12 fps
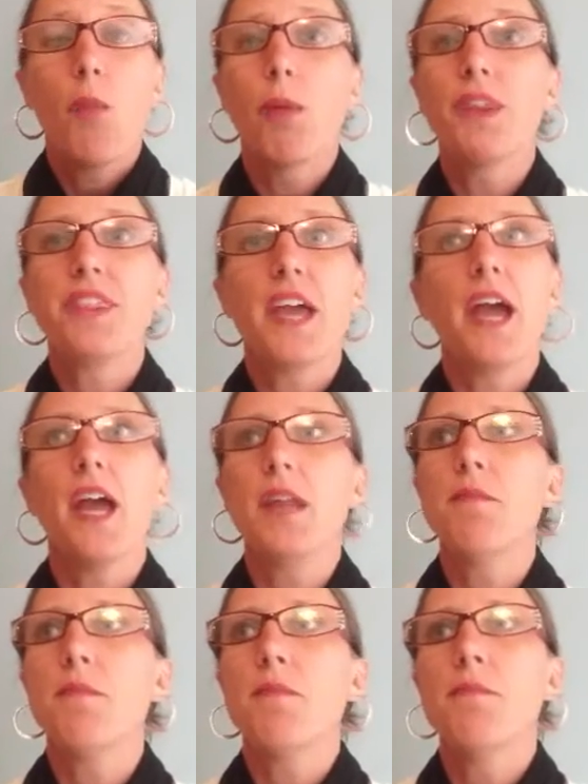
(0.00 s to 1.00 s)
But
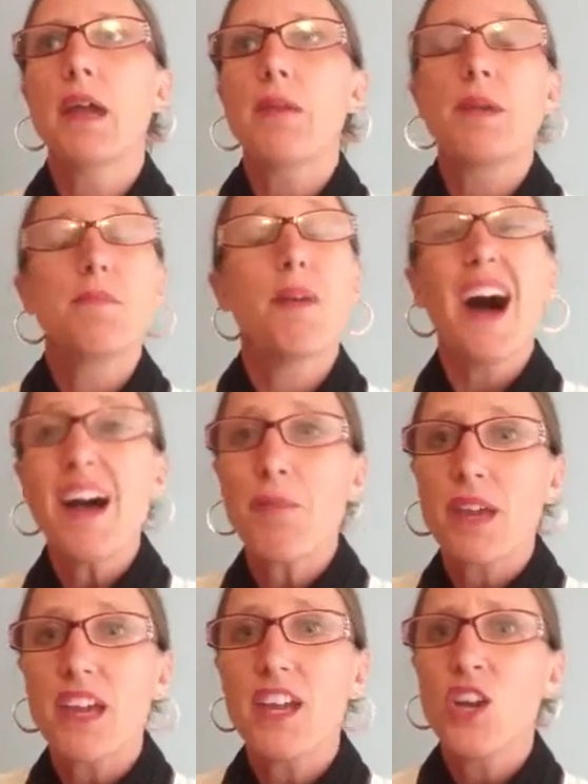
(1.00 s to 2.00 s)
then maybe
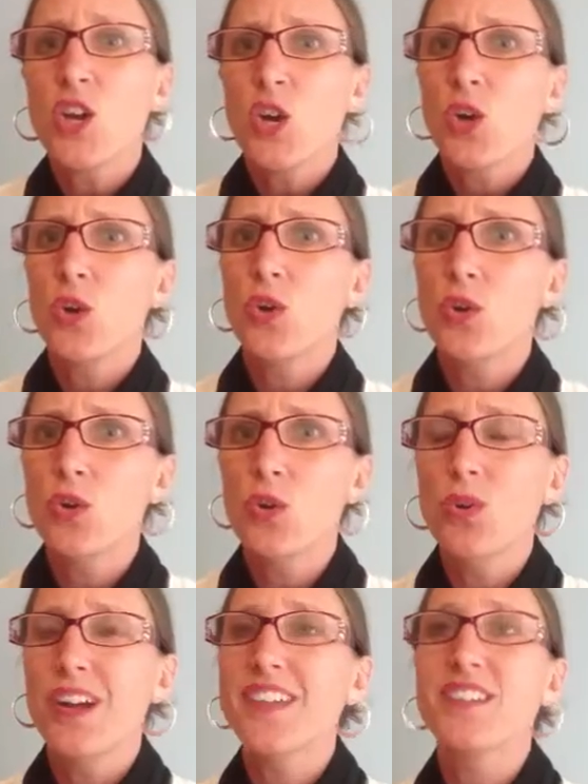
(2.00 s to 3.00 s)
Bobby,
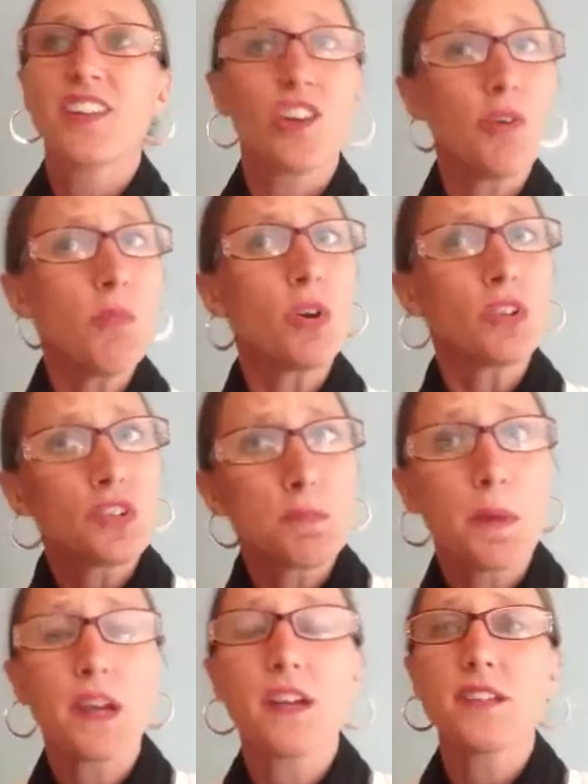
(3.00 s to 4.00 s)
who is a little more
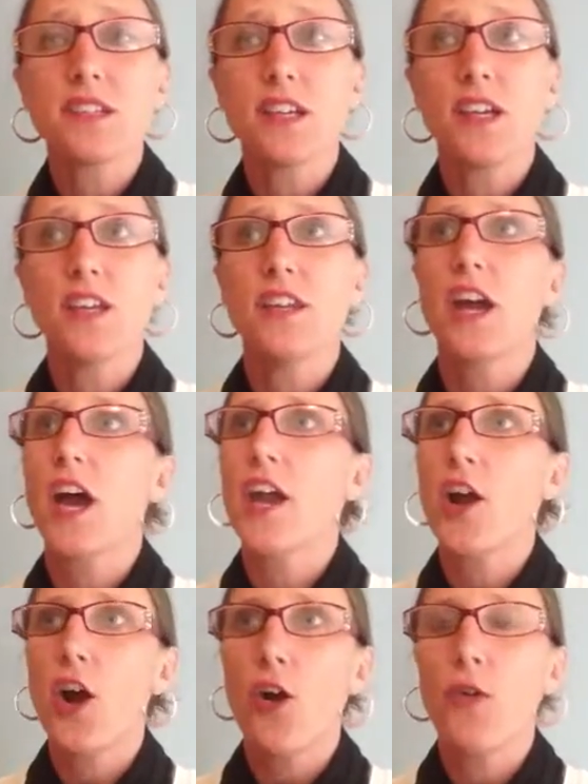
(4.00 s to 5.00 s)
spirited, not
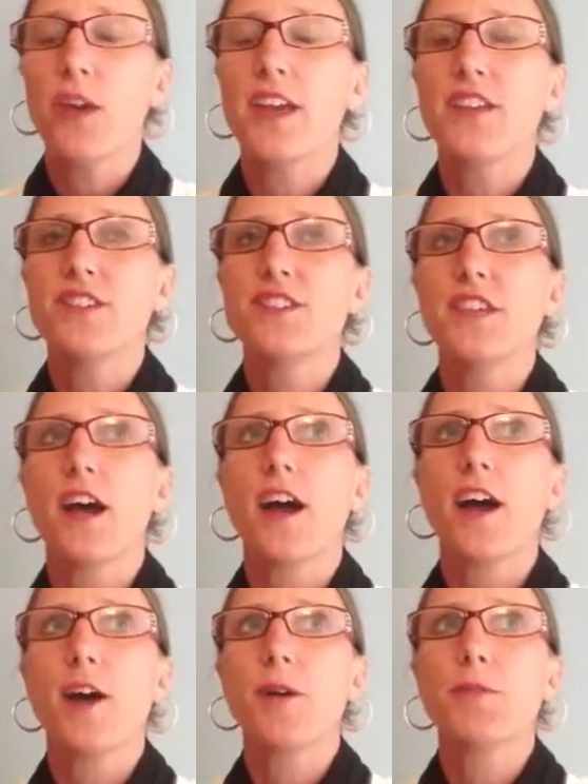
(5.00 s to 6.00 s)
always
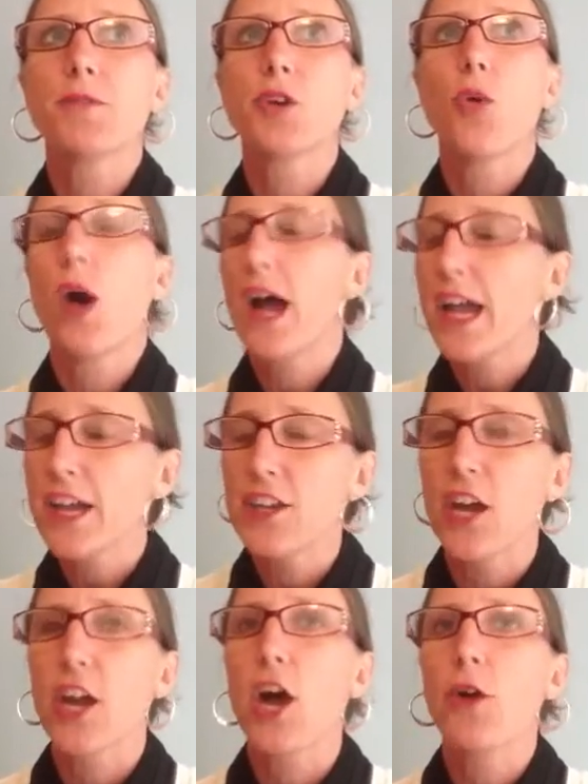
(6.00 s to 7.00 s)
quiet,
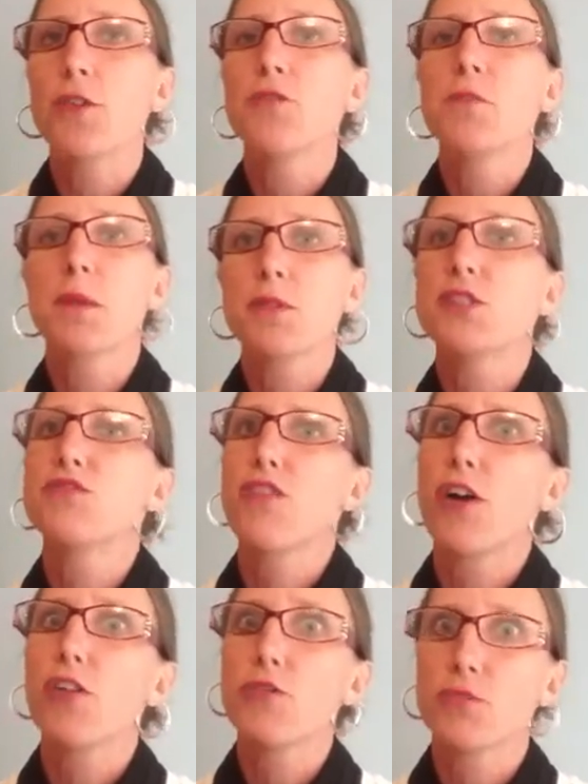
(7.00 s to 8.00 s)
not always remembers to
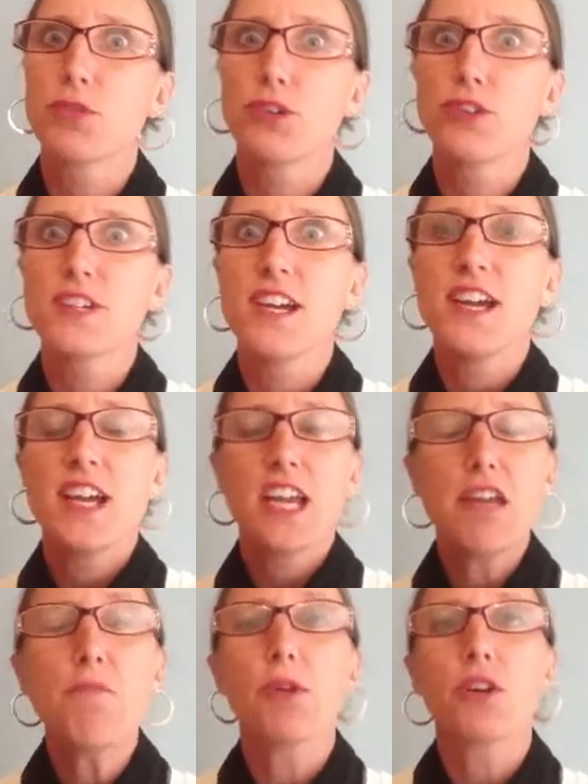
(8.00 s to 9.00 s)
follow the rules,
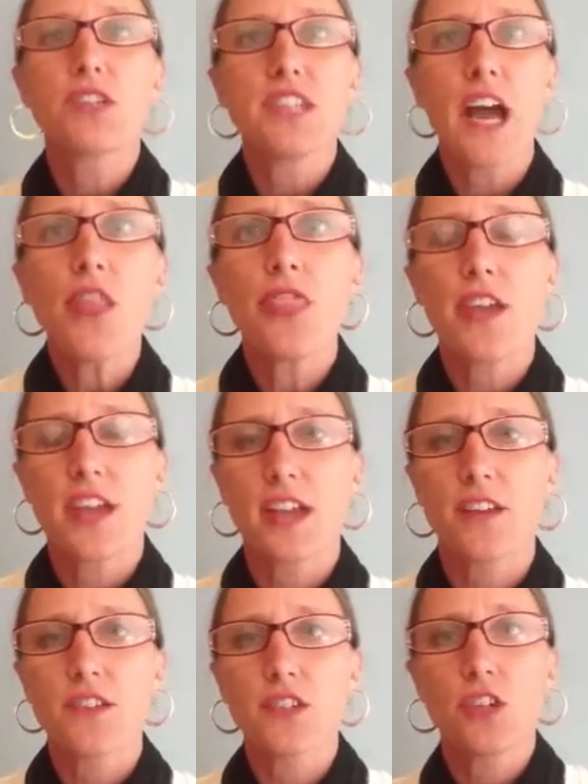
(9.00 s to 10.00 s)
he blurts out the
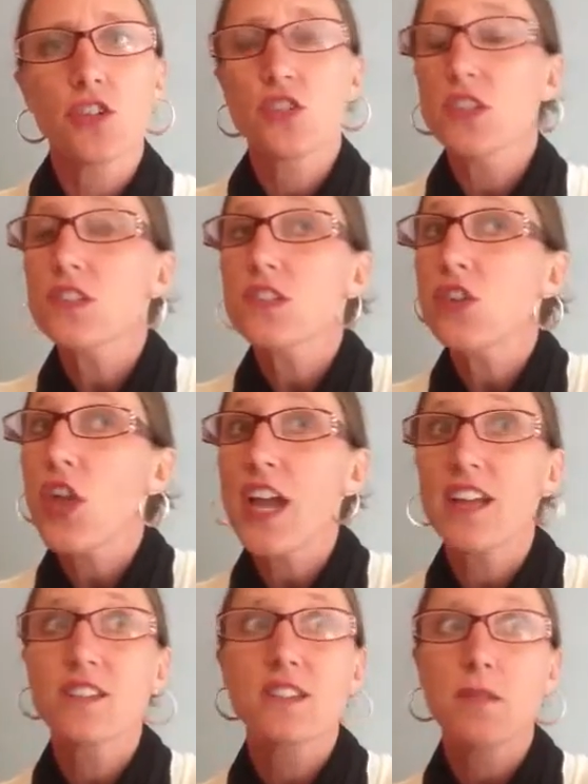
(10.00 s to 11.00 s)
answer just
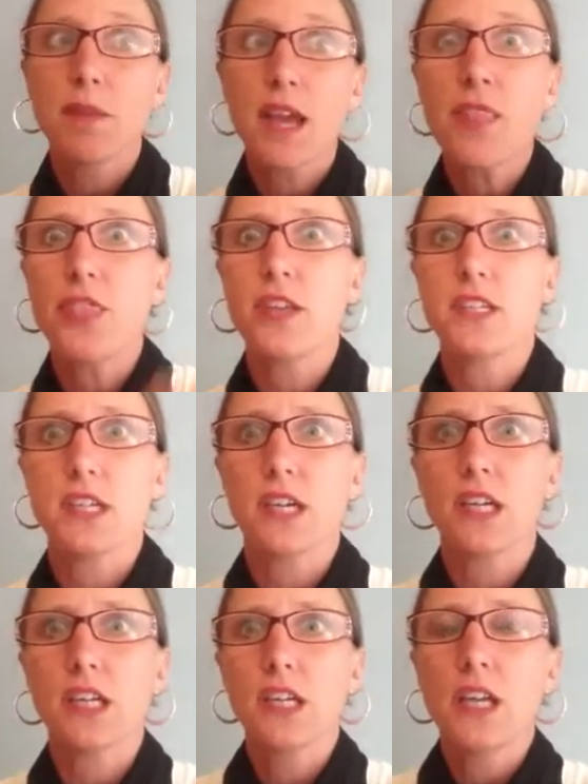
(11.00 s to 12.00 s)
like Samantha
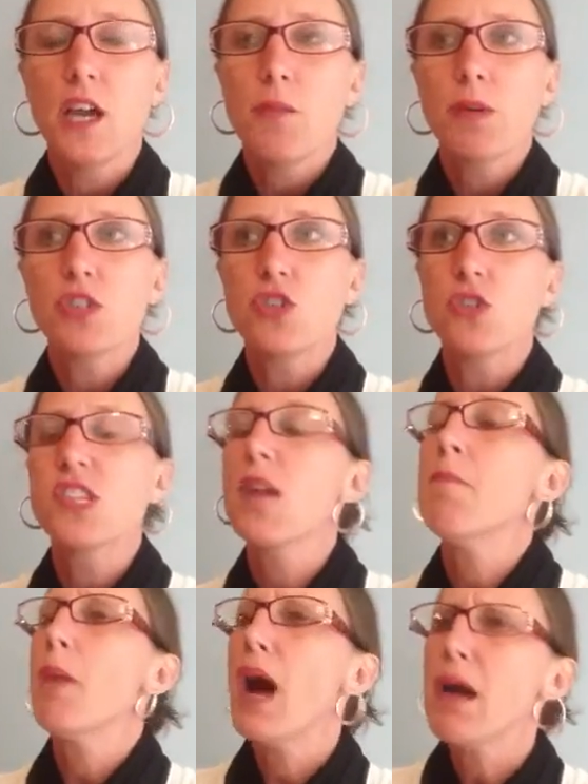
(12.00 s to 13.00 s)
did. But you
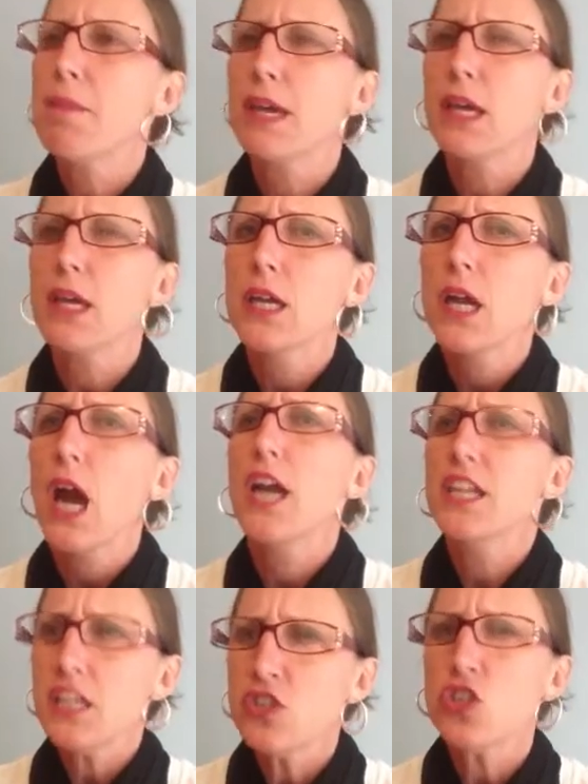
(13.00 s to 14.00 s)
say, Bobby, I
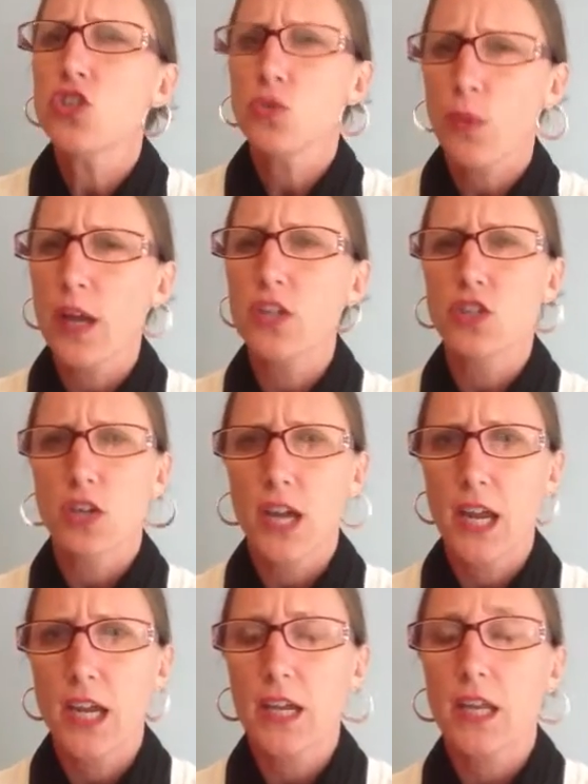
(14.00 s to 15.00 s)
need you to raise your
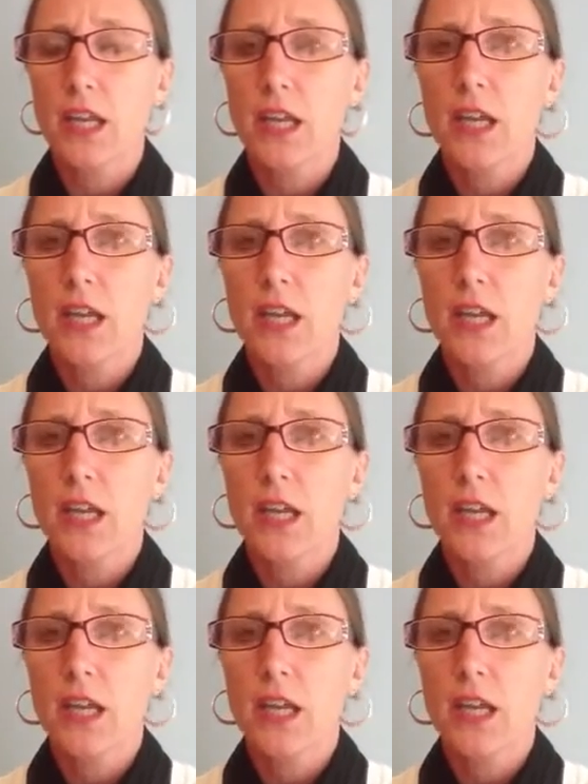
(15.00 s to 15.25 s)
hand.